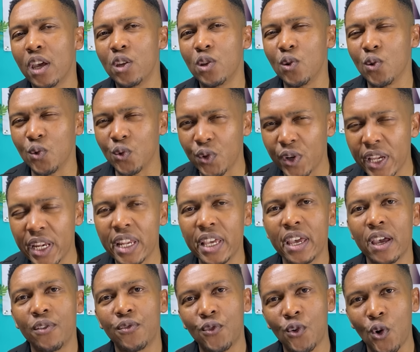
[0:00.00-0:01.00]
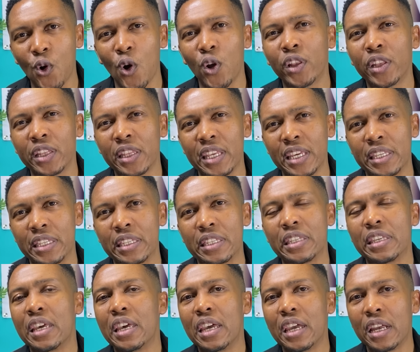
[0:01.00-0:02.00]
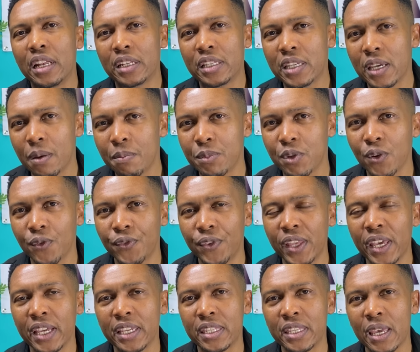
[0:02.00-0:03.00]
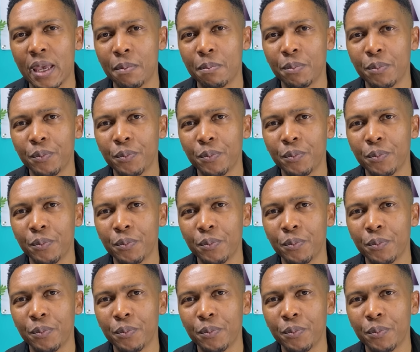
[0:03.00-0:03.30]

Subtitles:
you really have got this in terms of the exam.